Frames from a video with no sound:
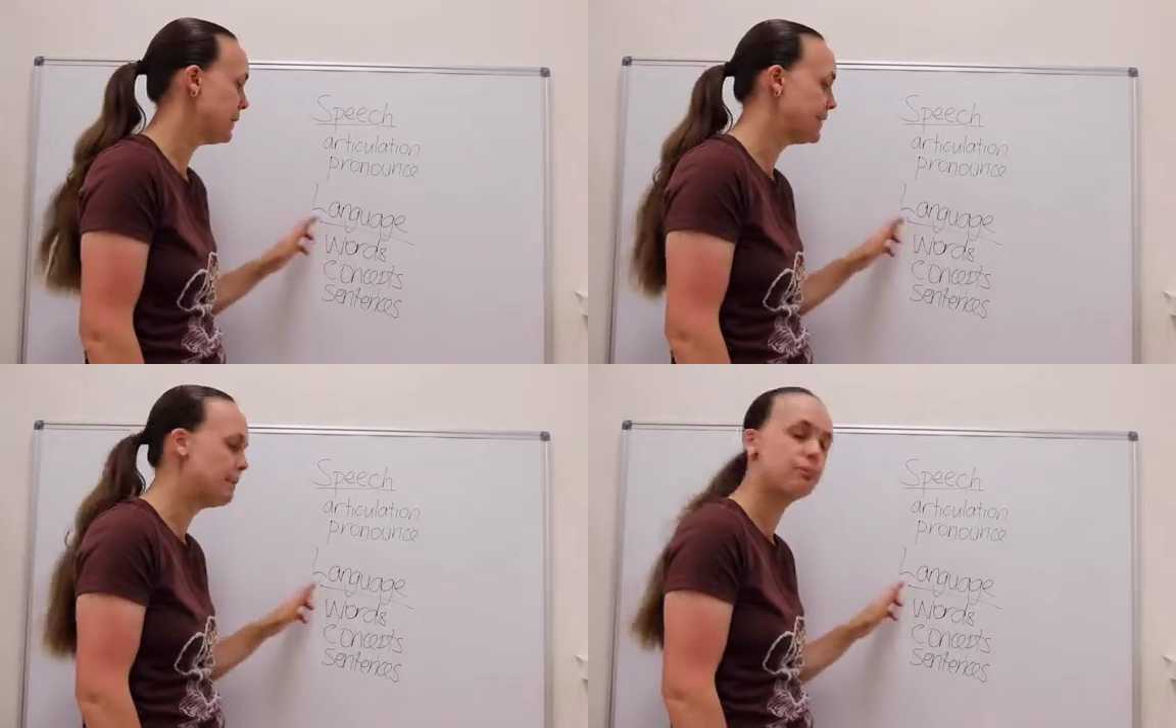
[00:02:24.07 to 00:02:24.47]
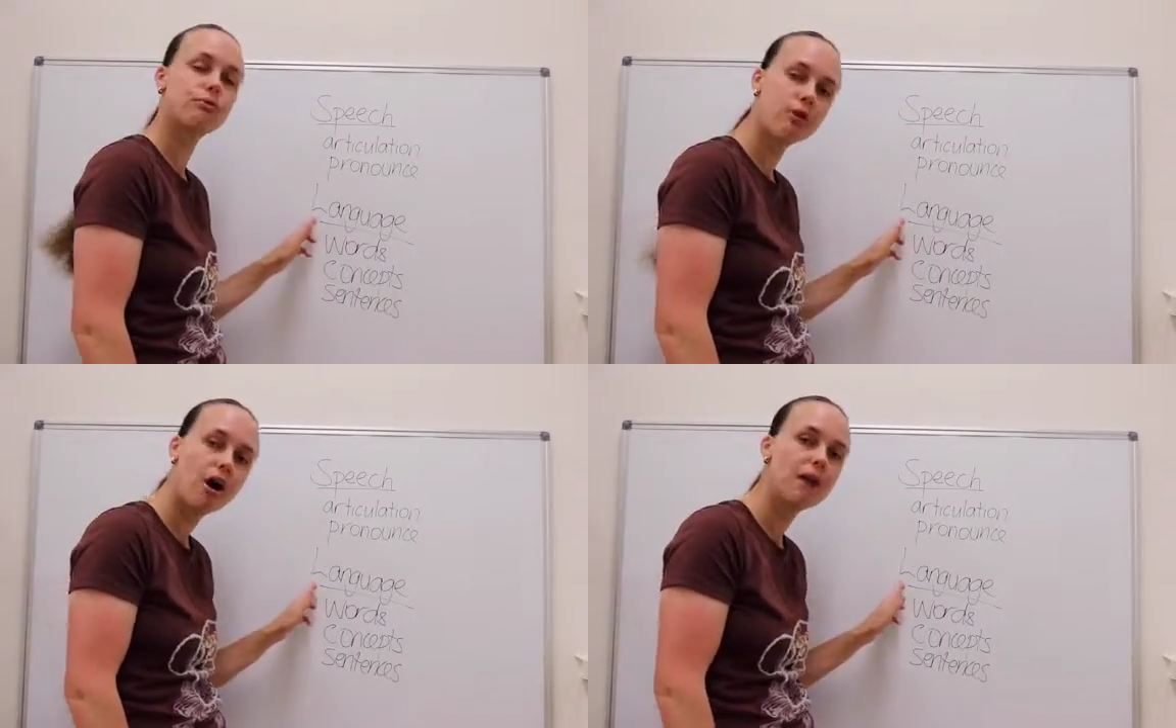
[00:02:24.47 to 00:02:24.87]
but their
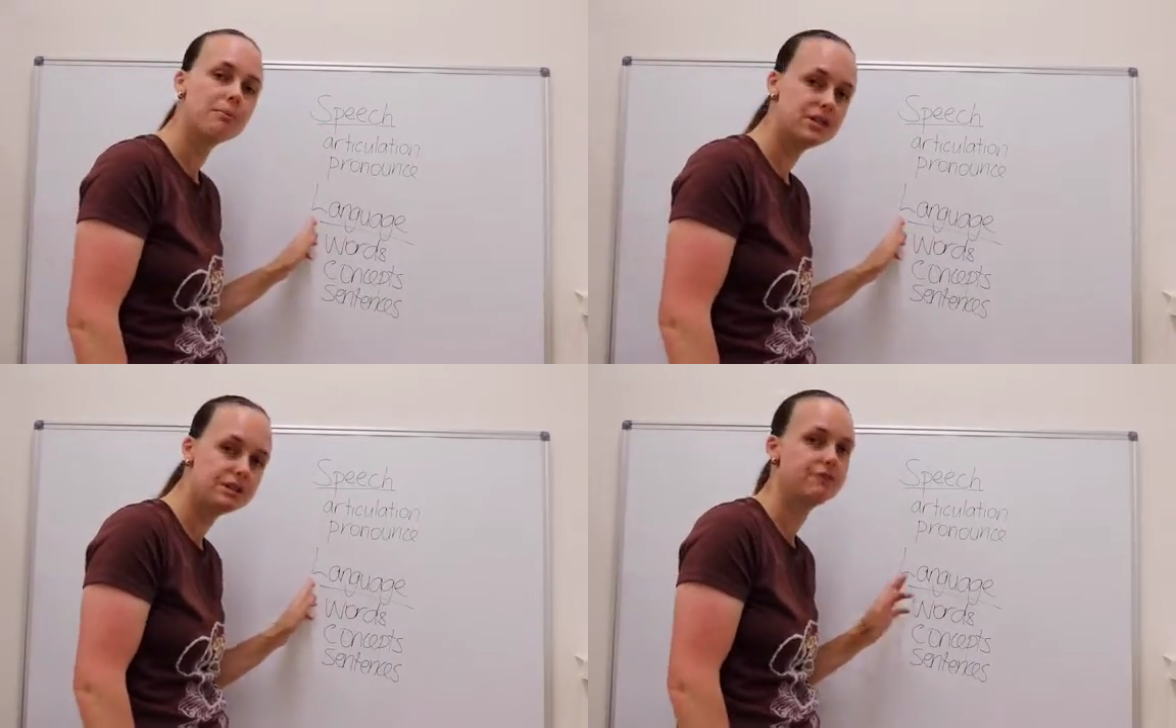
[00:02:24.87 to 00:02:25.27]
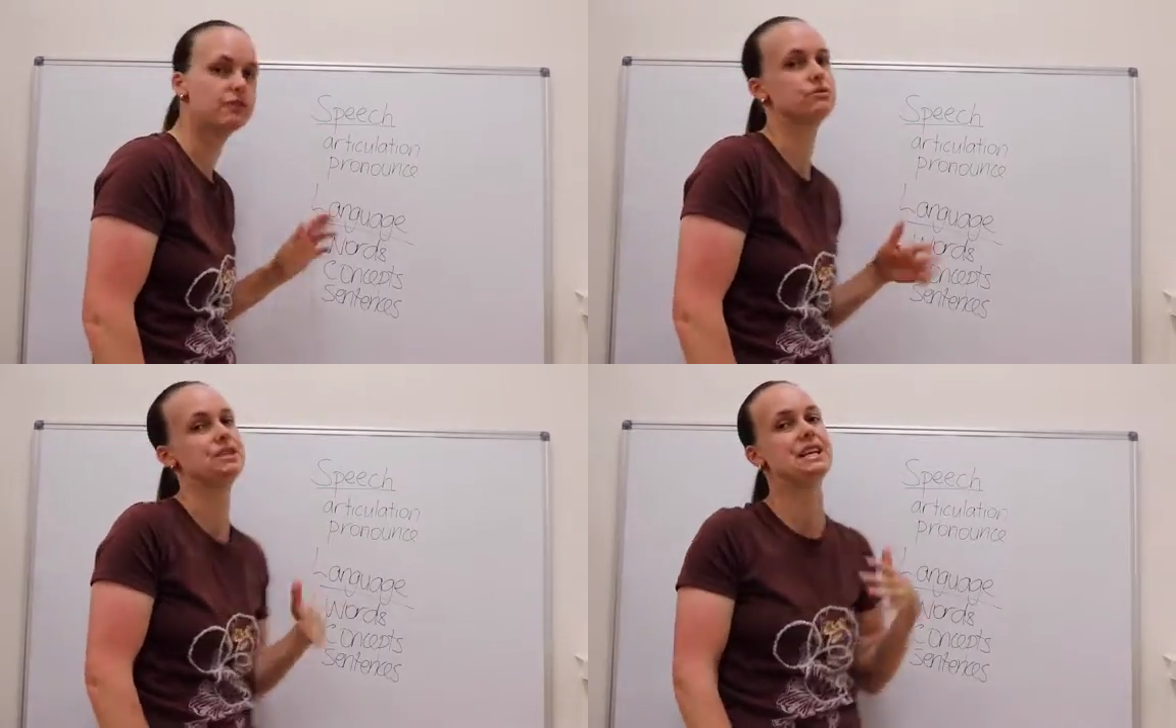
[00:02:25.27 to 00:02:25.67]
primary
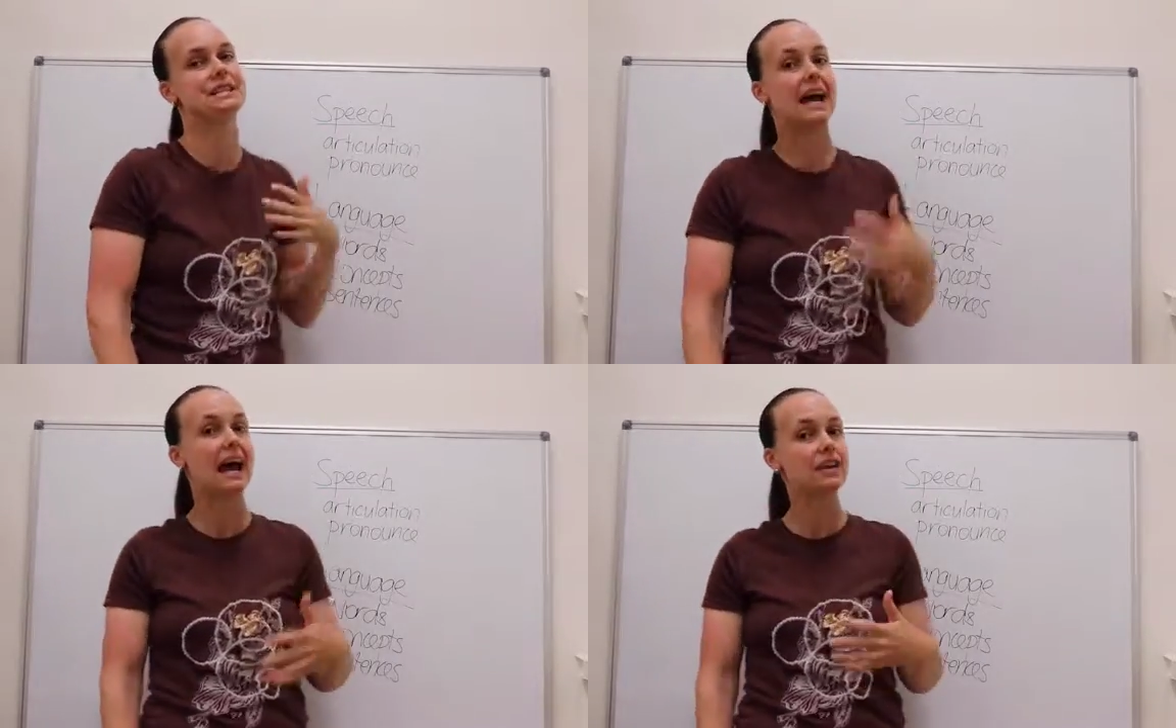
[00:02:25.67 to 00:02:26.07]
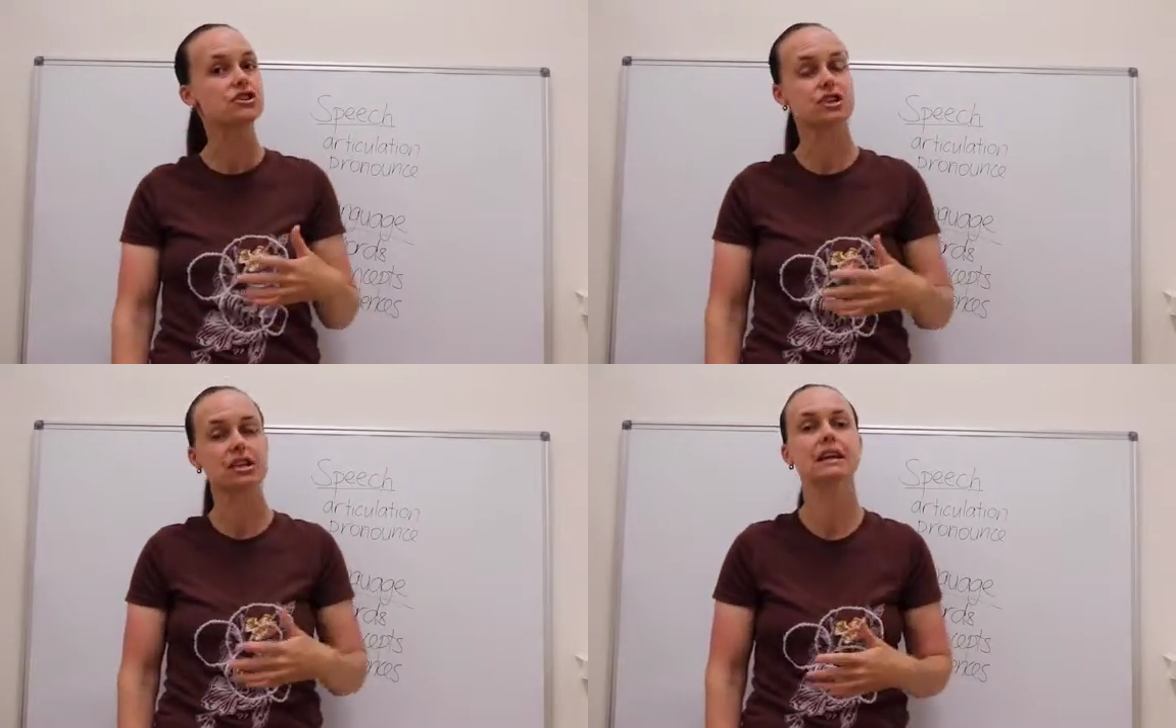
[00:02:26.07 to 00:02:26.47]
difficulty is
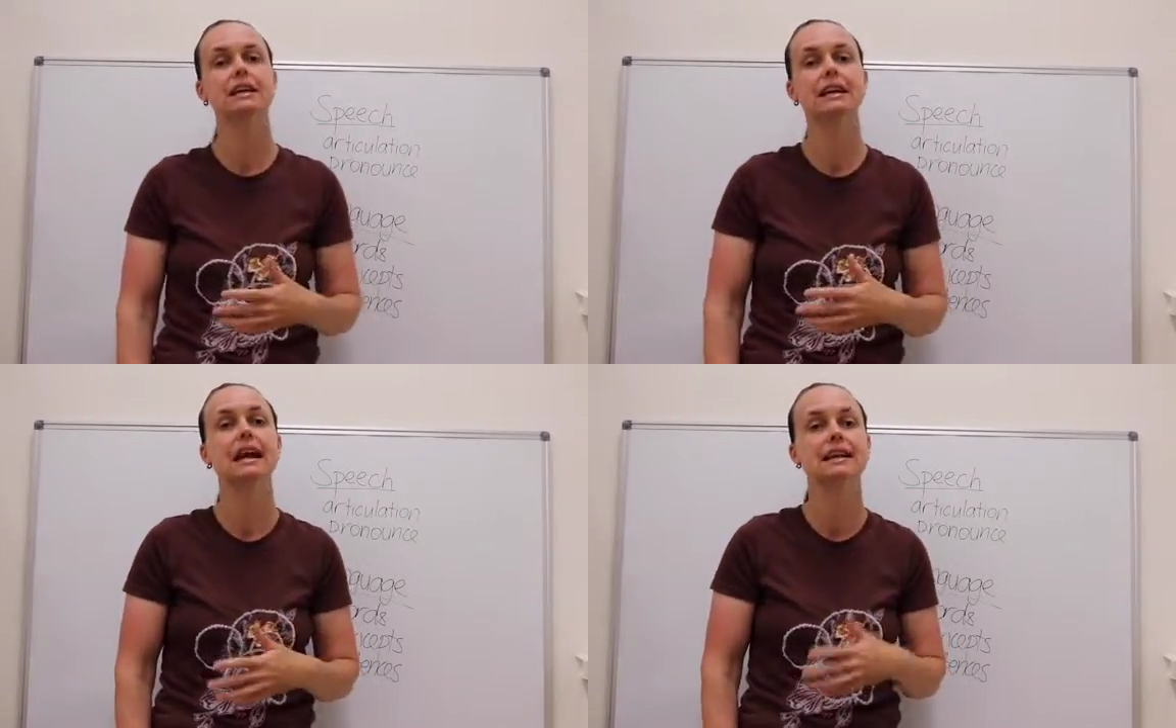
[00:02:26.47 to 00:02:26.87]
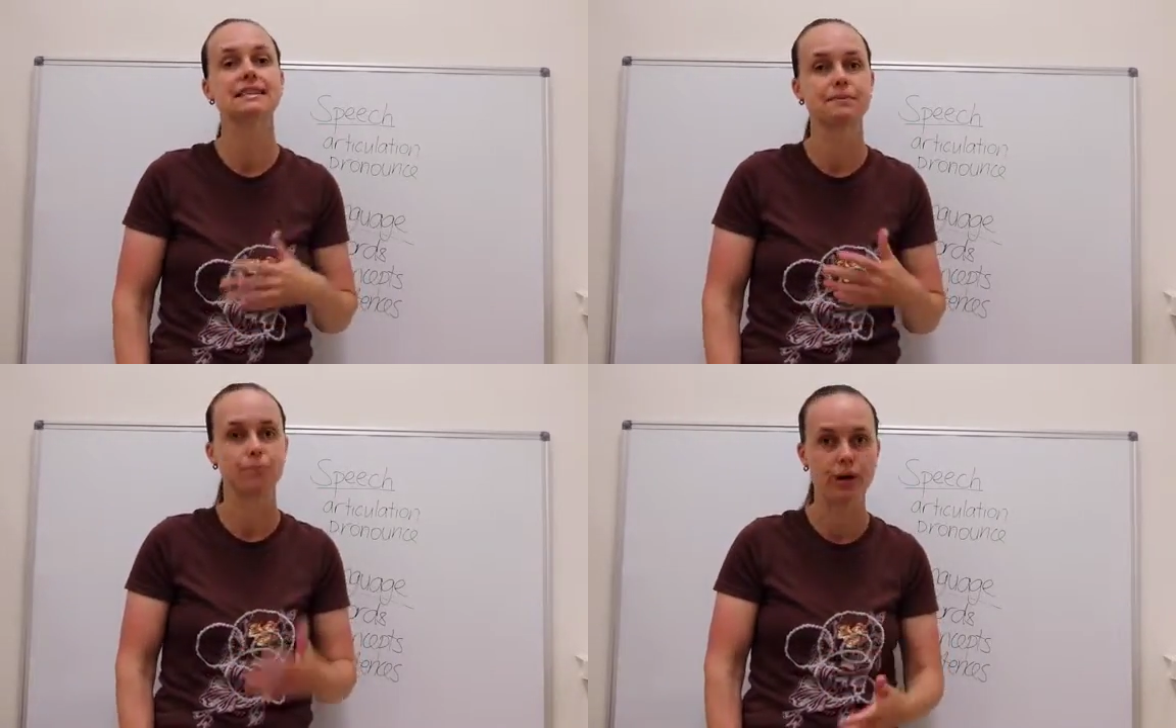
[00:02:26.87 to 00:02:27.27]
actually in
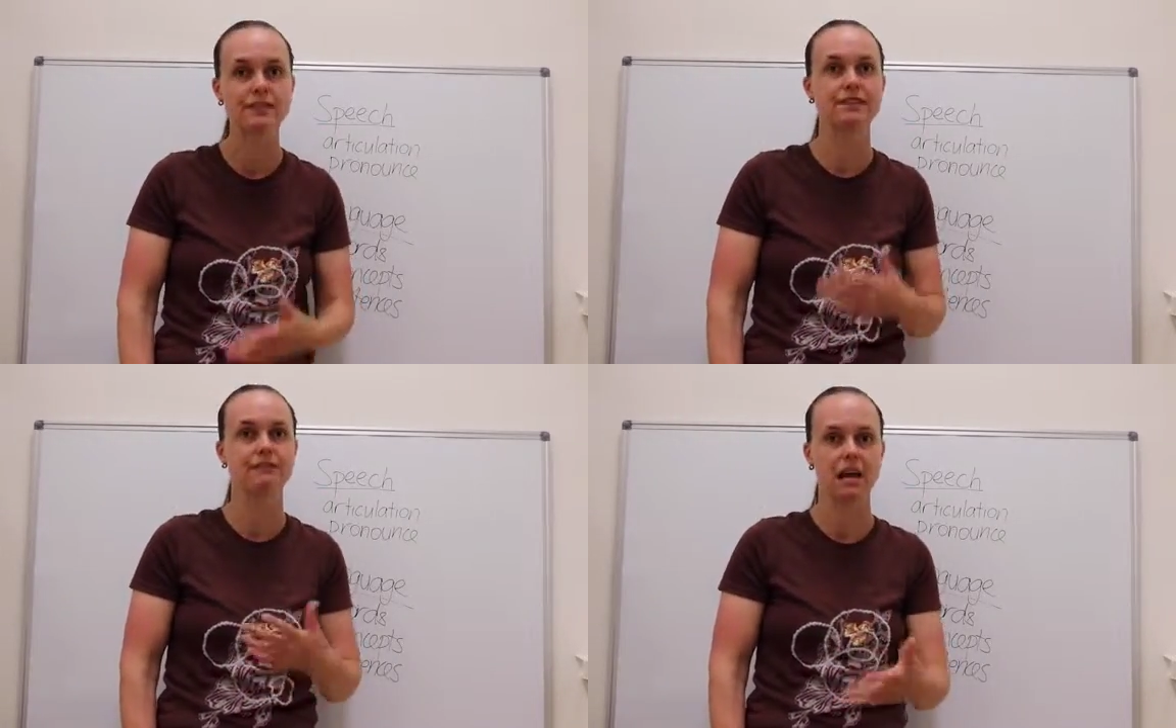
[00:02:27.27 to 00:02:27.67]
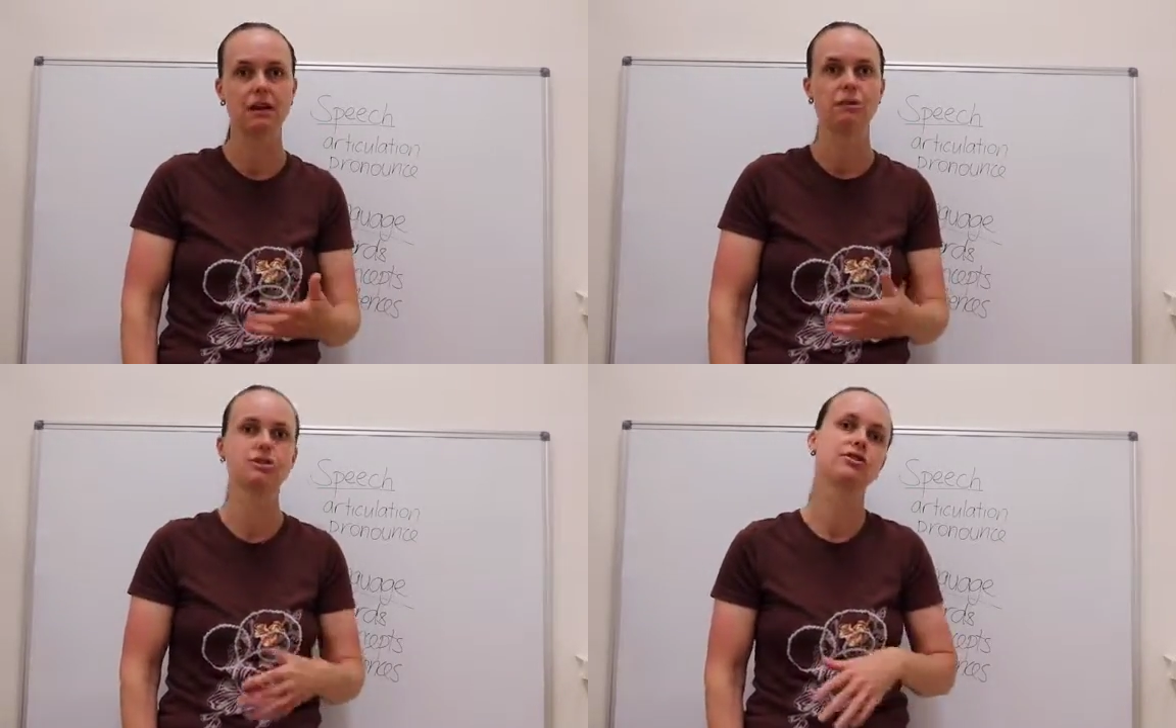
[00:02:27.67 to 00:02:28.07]
expressive language,